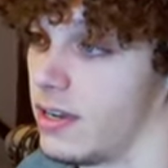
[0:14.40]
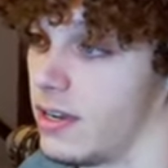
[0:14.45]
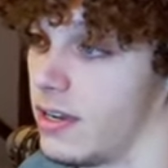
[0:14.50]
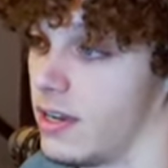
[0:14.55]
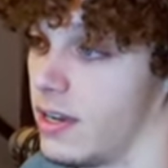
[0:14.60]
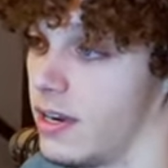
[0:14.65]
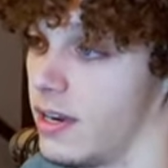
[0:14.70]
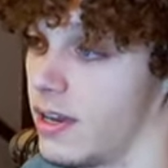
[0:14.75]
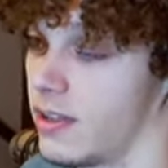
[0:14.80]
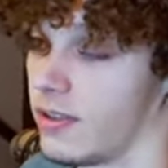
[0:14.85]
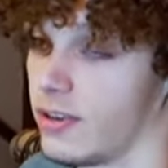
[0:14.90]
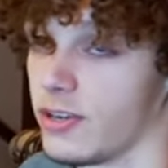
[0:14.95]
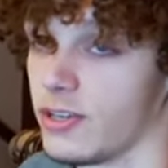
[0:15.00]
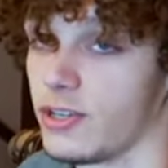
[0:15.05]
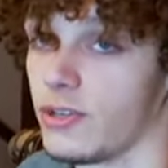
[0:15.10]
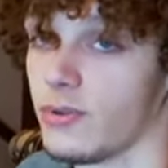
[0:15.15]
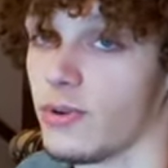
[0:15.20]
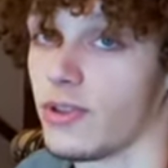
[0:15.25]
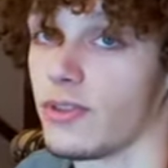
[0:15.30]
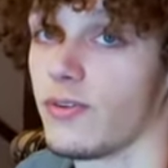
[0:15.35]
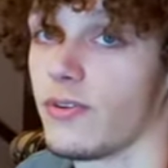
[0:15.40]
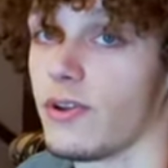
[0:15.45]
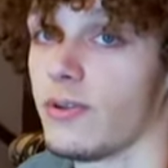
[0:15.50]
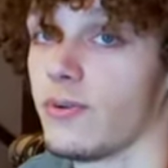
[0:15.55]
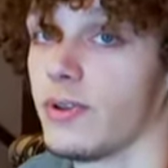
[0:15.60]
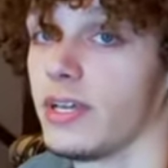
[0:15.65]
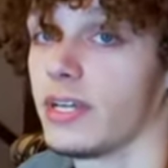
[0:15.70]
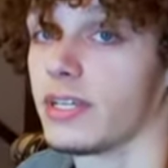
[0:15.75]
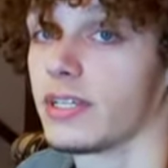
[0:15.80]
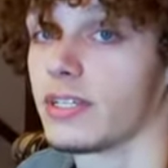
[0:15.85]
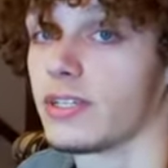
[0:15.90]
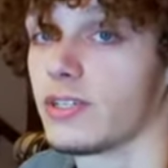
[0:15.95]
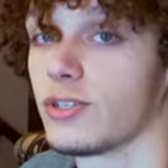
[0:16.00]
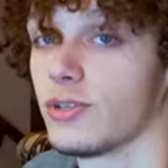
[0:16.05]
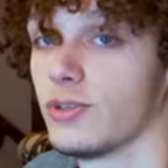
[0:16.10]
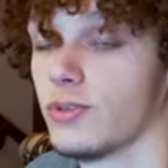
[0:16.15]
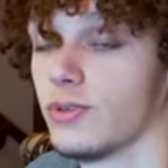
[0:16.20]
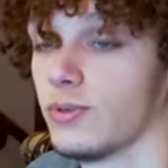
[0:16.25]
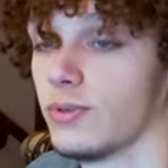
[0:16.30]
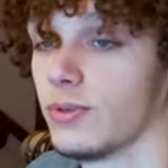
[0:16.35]
another 2 or 3 weeks
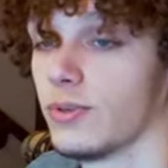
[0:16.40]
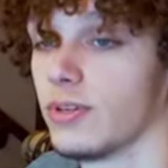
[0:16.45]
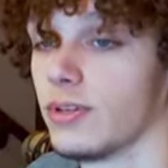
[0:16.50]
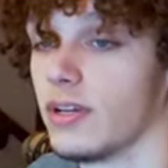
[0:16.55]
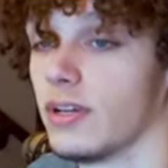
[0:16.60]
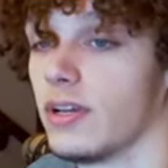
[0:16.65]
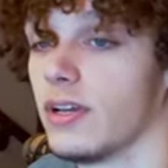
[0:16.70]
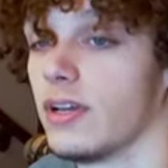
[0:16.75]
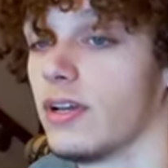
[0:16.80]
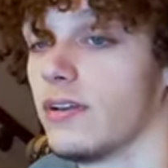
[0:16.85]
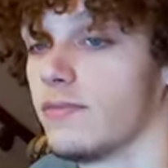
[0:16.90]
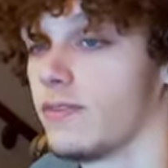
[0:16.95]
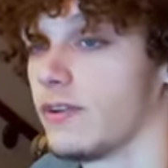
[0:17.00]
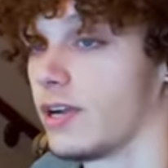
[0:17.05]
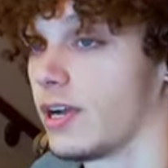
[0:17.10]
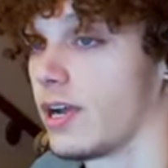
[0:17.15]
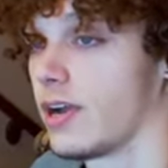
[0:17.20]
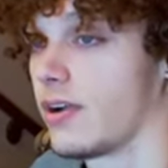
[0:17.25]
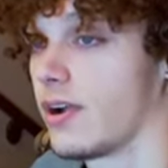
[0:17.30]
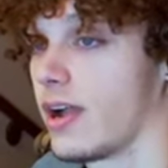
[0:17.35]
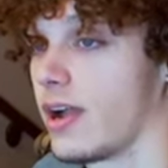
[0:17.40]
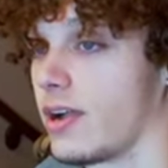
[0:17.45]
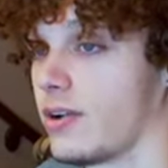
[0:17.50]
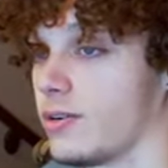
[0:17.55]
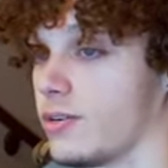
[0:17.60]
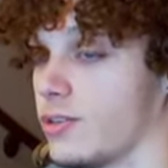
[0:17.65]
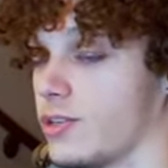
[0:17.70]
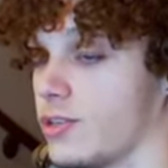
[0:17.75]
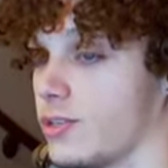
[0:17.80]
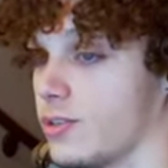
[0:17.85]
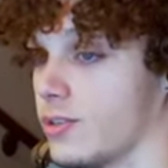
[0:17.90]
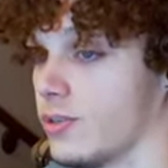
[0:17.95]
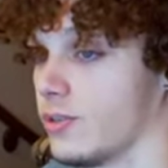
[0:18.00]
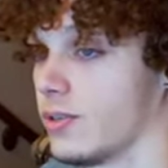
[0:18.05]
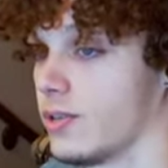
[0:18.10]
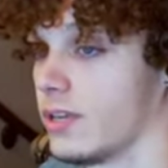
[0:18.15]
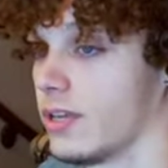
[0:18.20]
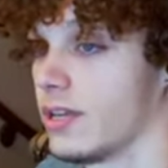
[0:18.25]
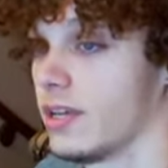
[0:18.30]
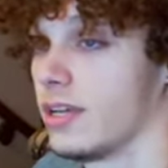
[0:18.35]
to figure out how
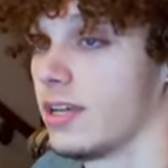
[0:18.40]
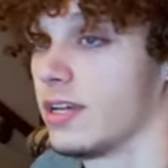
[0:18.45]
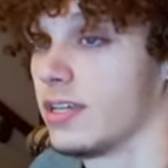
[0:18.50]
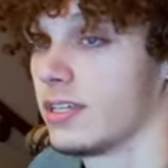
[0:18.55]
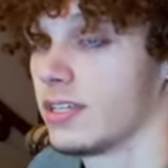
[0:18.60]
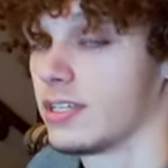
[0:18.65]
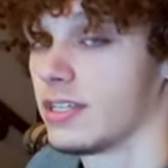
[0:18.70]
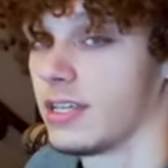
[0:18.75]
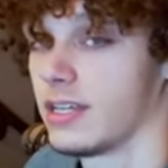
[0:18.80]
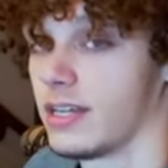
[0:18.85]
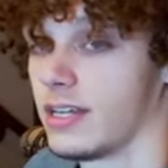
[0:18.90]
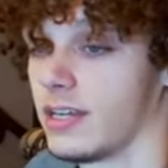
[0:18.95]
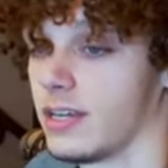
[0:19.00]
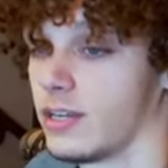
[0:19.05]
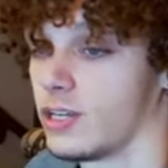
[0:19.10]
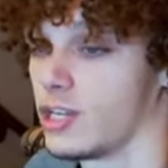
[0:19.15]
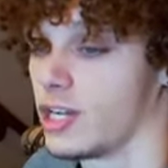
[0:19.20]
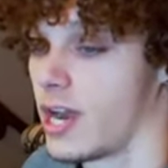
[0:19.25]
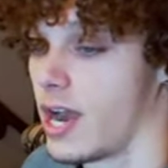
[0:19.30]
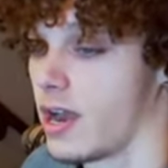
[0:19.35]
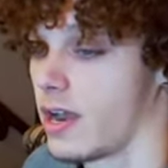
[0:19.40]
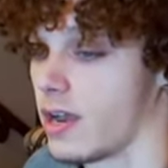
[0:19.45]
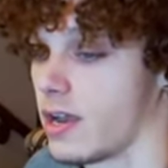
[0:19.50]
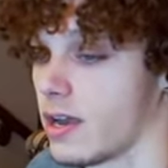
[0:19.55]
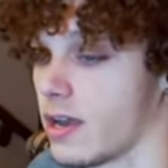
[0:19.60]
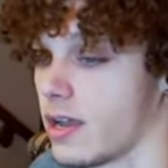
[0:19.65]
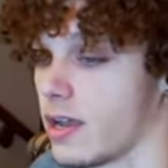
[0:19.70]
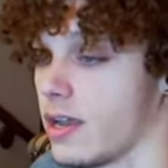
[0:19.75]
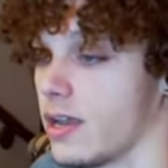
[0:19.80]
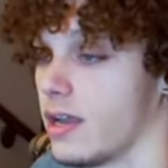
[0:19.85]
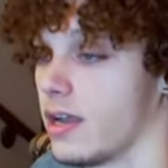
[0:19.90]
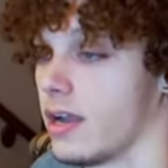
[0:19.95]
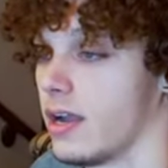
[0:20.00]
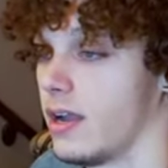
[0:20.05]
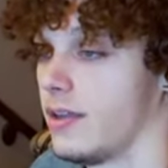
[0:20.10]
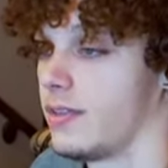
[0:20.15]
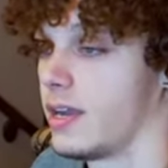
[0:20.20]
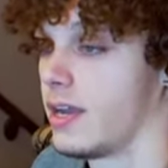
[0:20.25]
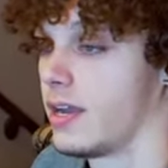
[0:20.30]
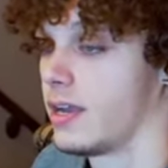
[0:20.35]
to sit in a chair,
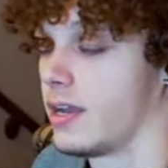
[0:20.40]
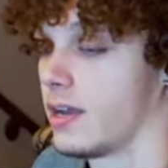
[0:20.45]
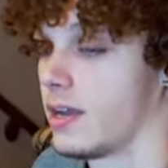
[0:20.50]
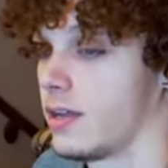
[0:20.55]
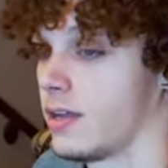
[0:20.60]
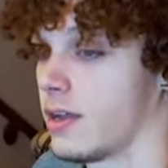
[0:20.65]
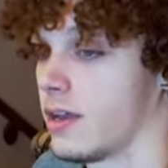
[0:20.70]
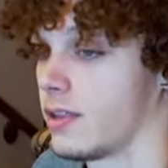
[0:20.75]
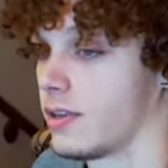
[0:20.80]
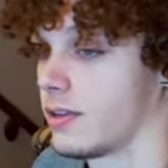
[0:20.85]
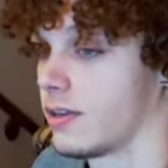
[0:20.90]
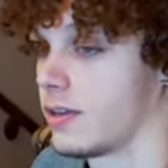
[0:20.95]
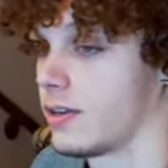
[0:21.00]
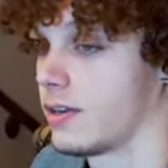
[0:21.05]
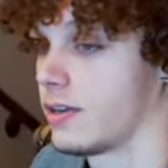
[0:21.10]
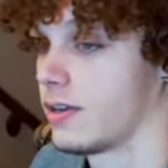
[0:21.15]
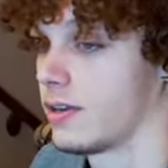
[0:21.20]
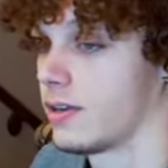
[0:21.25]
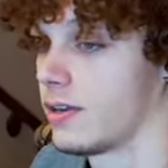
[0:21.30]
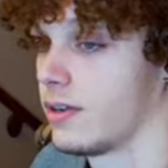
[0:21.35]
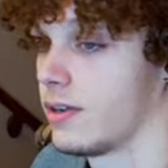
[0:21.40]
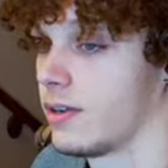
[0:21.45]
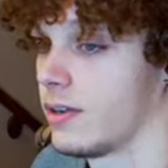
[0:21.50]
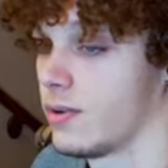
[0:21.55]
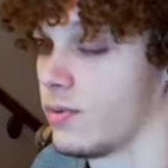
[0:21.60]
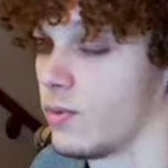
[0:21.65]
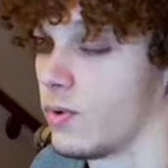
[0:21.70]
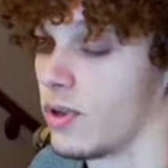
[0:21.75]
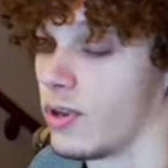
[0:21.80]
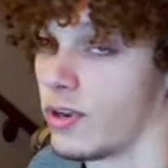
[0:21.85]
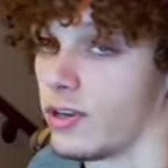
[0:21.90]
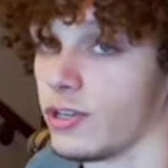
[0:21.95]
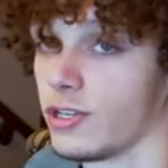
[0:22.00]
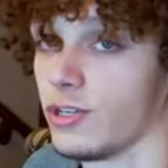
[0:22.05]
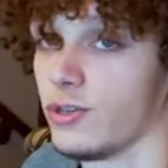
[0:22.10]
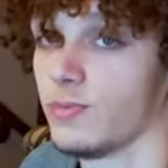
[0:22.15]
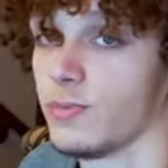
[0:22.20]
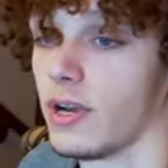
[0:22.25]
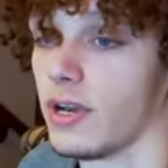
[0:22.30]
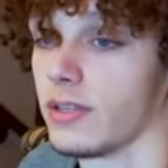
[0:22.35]
and then another 1 or
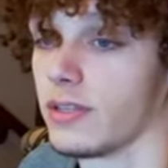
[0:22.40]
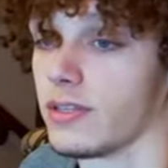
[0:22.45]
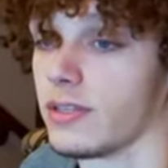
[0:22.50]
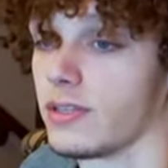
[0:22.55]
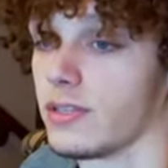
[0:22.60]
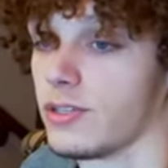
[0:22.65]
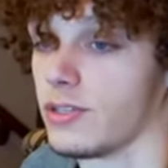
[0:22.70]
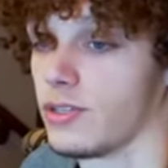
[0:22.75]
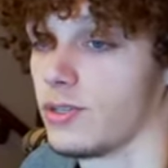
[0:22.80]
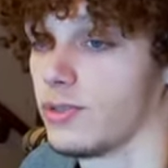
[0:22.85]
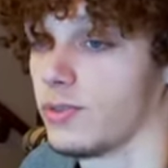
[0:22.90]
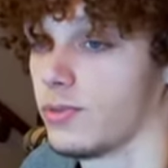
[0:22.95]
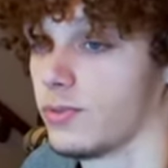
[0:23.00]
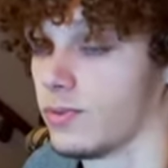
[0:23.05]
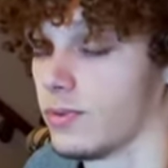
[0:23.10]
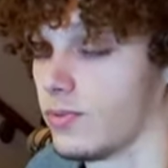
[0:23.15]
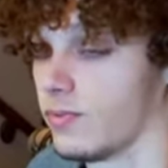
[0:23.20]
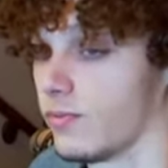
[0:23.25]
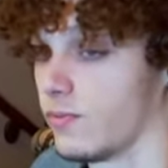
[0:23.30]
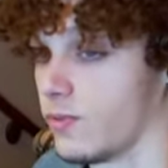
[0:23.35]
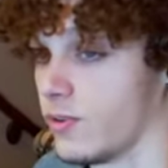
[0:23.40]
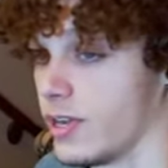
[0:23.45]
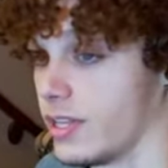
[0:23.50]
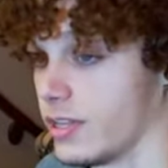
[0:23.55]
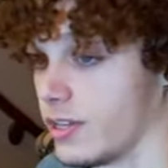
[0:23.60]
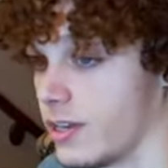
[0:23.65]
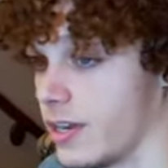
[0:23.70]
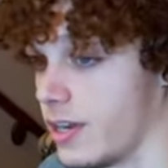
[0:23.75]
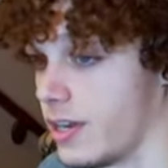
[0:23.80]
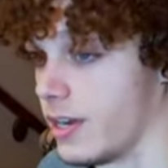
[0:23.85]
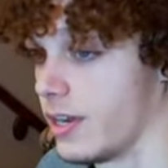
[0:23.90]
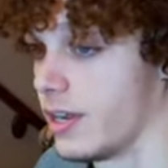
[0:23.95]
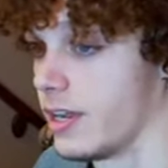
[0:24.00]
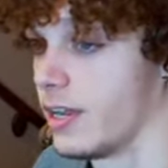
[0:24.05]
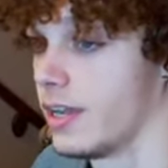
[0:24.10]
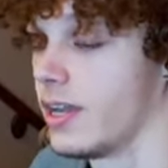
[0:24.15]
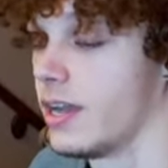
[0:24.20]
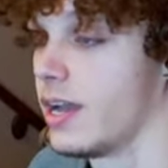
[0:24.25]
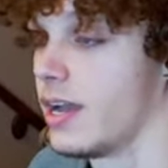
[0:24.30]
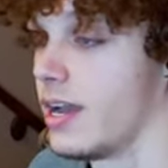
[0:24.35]
2 months to relearn
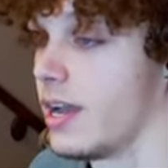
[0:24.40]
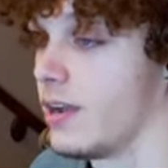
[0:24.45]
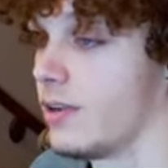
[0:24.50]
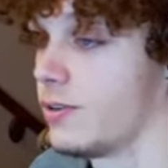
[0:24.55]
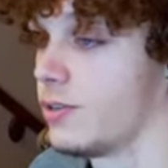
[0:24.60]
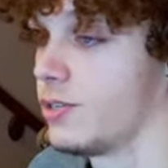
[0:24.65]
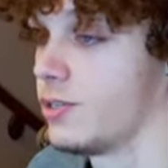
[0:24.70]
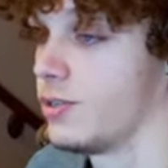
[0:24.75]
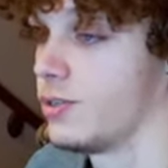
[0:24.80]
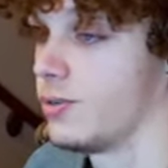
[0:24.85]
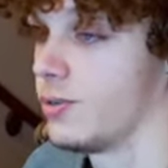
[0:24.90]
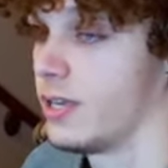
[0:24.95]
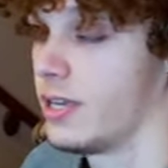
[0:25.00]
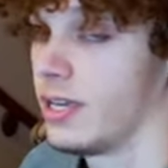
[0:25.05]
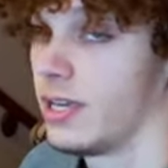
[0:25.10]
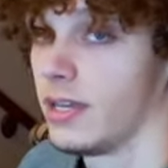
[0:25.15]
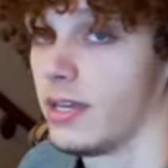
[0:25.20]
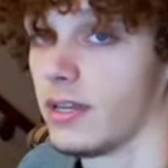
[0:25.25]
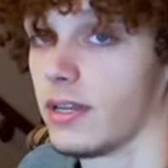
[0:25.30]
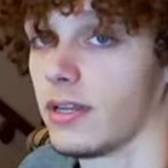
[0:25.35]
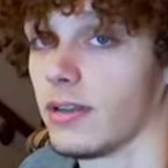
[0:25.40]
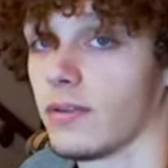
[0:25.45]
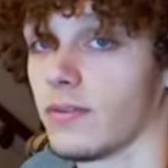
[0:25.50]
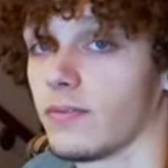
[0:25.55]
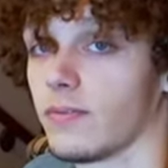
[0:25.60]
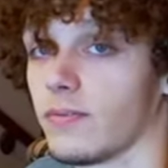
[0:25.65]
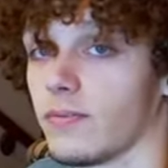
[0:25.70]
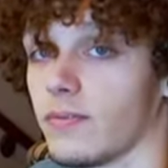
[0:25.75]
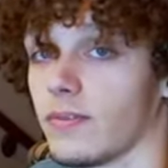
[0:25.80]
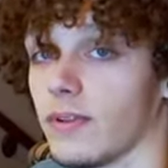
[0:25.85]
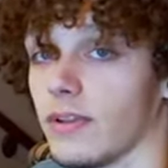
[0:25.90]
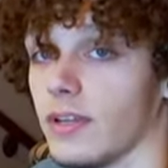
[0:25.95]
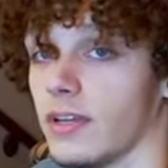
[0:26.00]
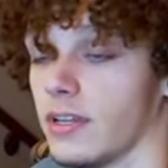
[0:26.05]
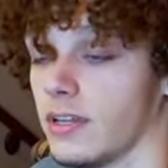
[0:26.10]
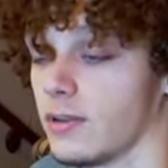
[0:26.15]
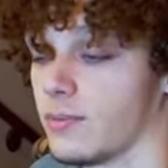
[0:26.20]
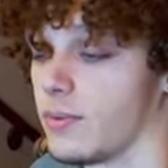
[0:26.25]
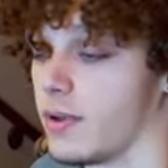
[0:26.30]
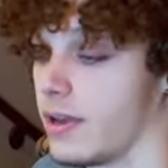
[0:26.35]
how to eat
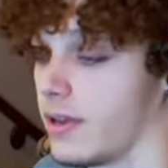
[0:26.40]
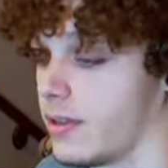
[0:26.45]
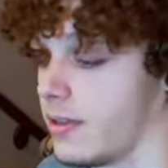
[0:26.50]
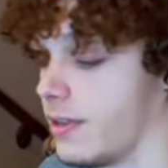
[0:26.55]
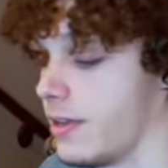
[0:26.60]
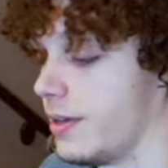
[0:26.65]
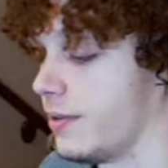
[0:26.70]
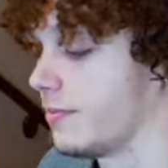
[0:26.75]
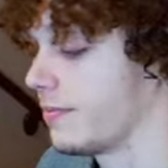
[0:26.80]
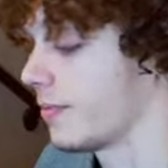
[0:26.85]
independently.